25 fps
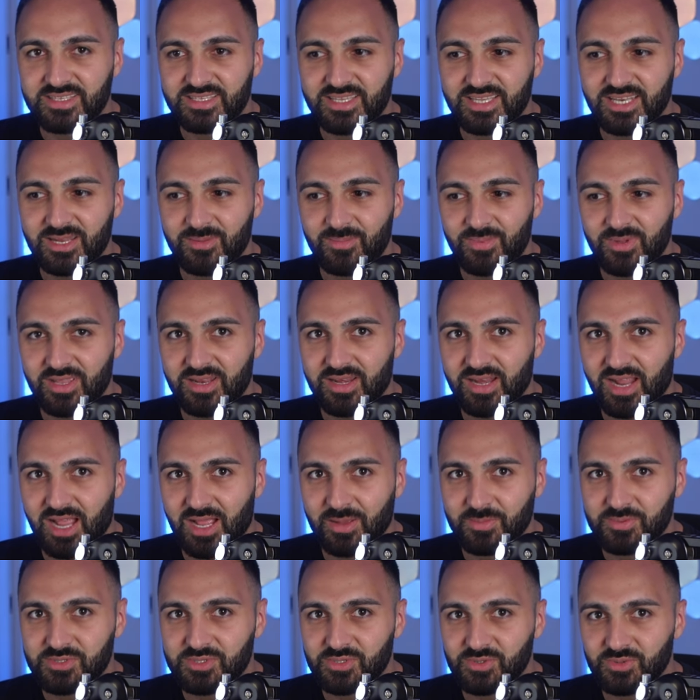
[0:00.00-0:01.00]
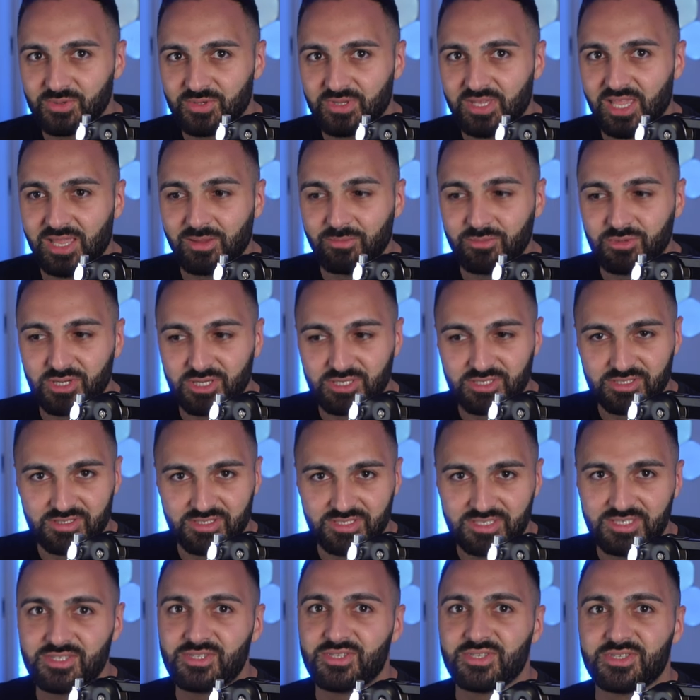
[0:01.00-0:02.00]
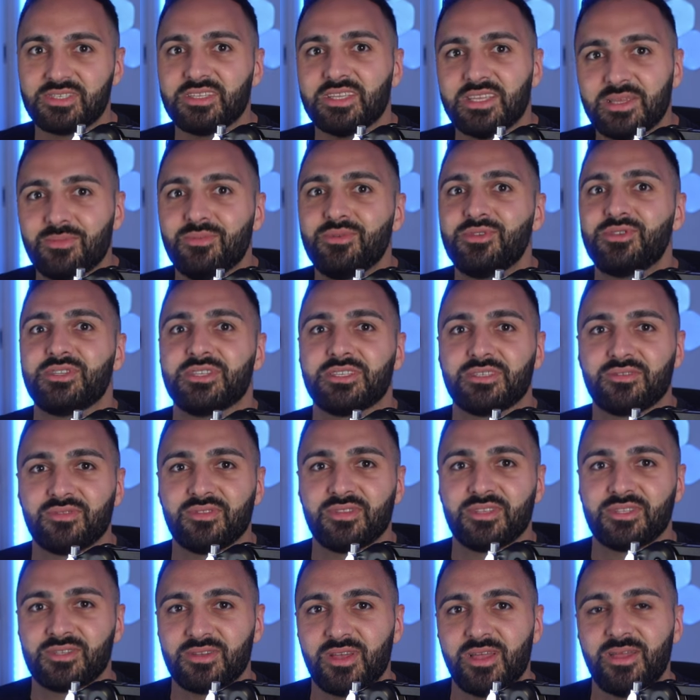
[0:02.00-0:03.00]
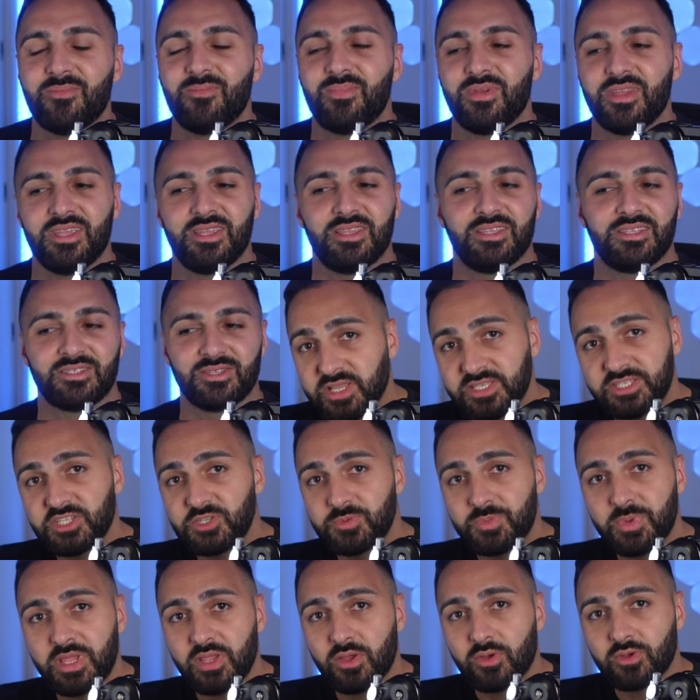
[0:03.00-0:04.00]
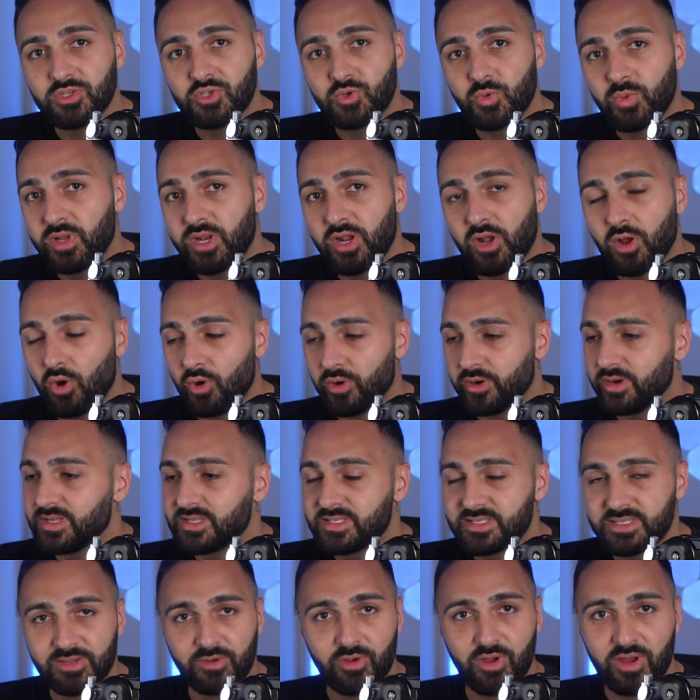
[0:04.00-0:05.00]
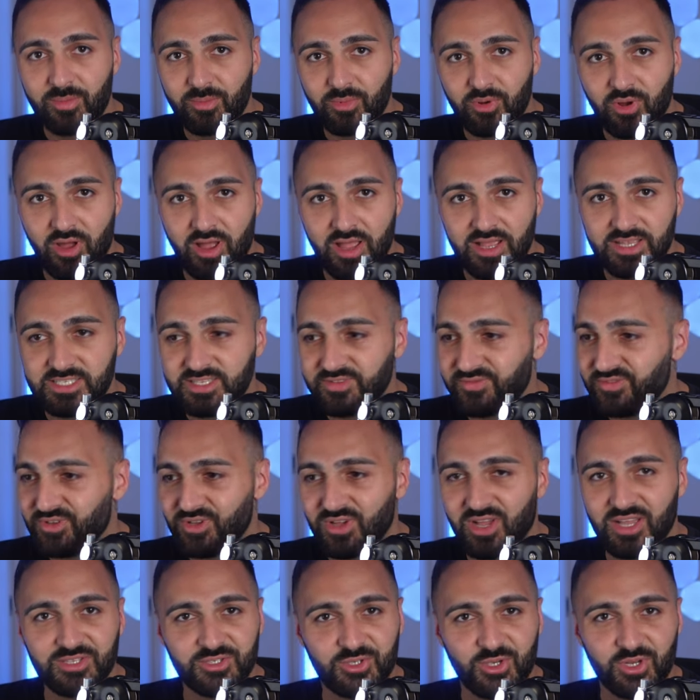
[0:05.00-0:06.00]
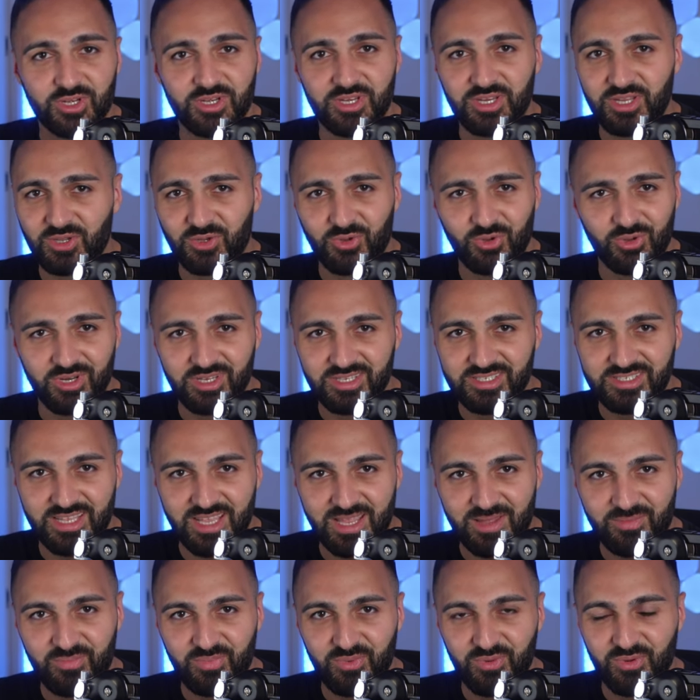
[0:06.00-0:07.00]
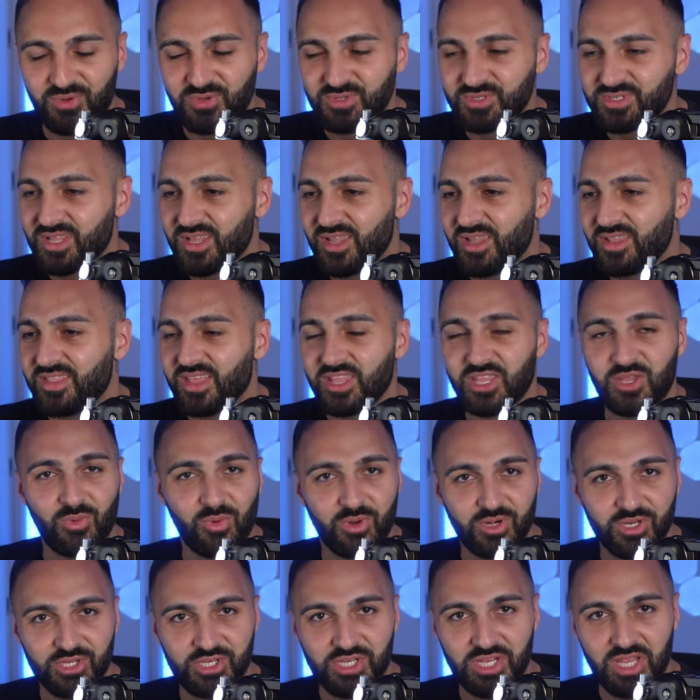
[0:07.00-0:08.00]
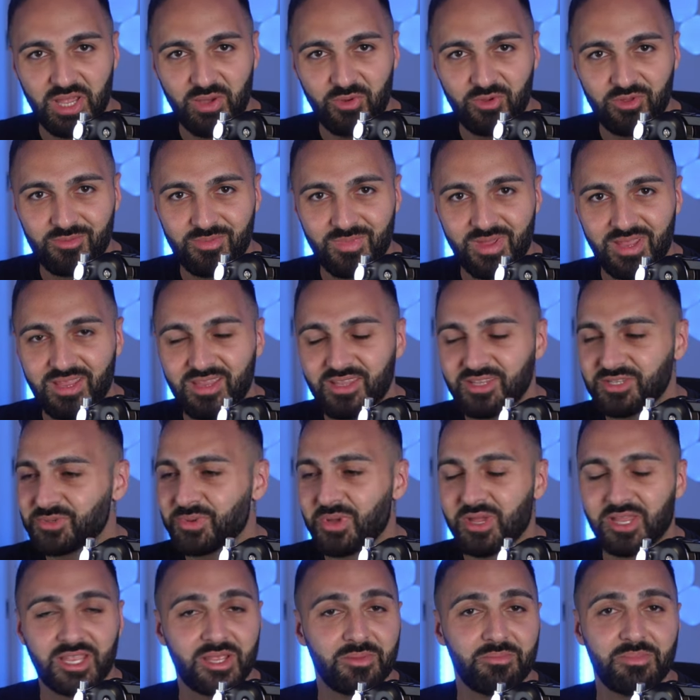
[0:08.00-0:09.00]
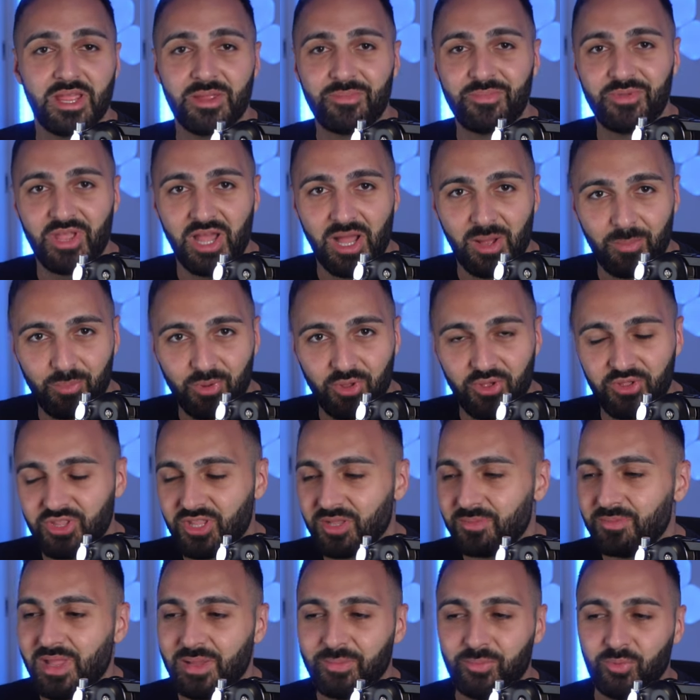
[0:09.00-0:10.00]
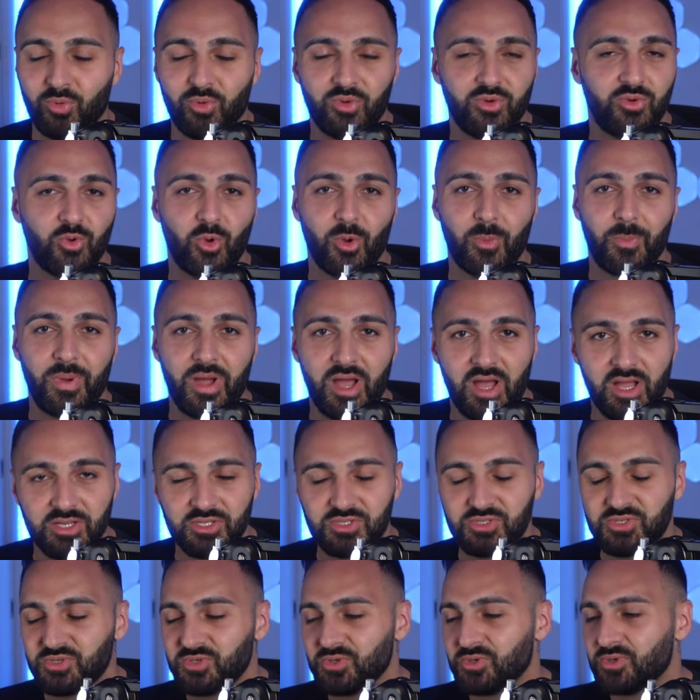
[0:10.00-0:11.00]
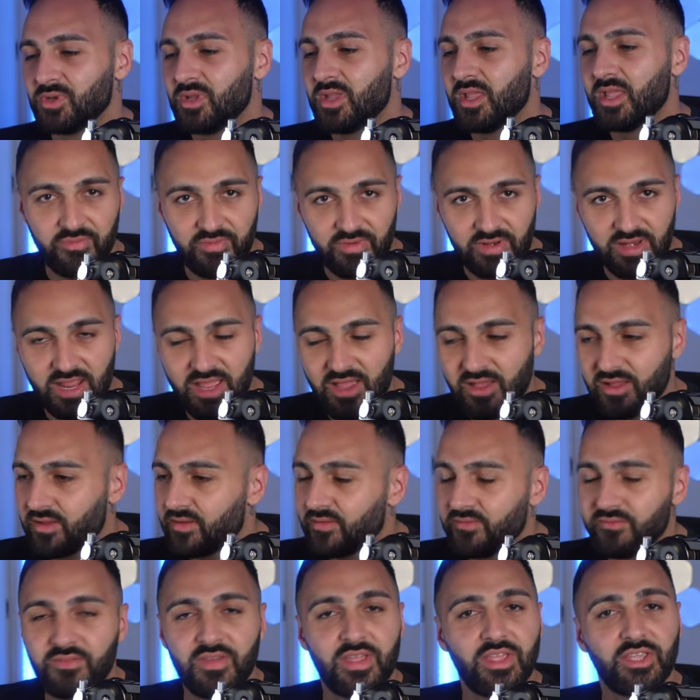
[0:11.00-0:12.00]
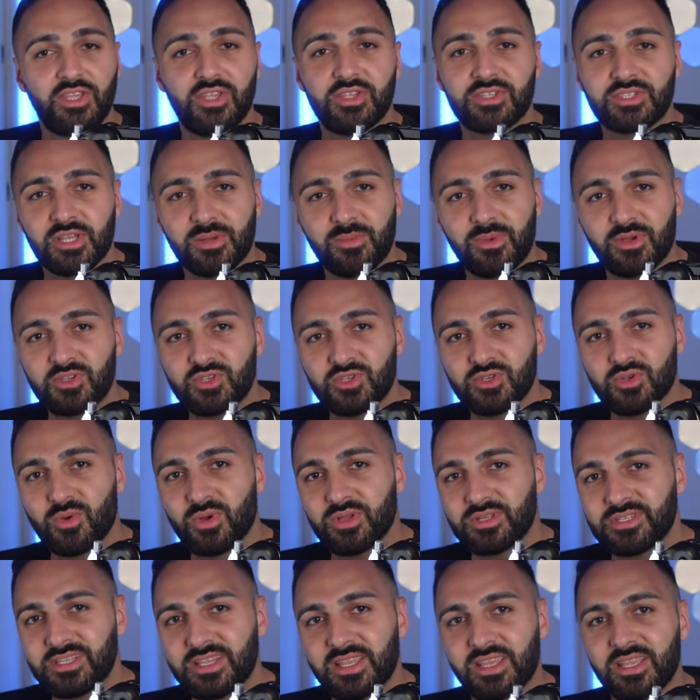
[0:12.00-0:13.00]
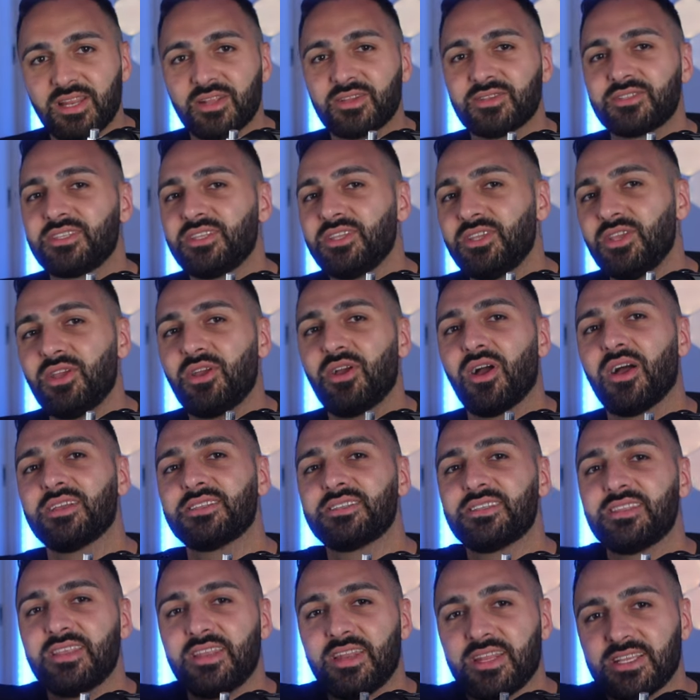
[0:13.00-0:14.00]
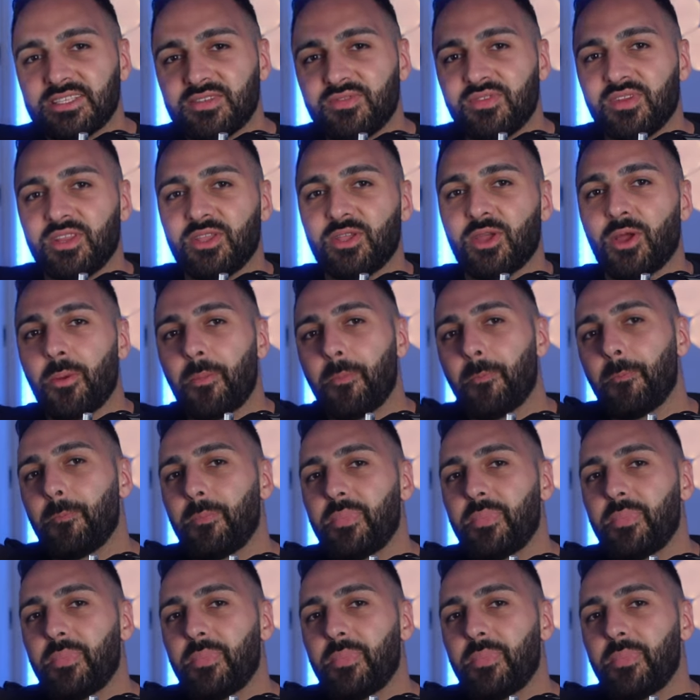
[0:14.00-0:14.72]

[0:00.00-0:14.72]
It's going to be an absolute game changer. This is just images for the time being. Message me on Twitter or Instagram, guys, if you guys got any good examples that you want to share with me so I can maybe upload them. Maybe we'll do a part two. But for now, thank you so much for watching and I'll see you guys in the next video.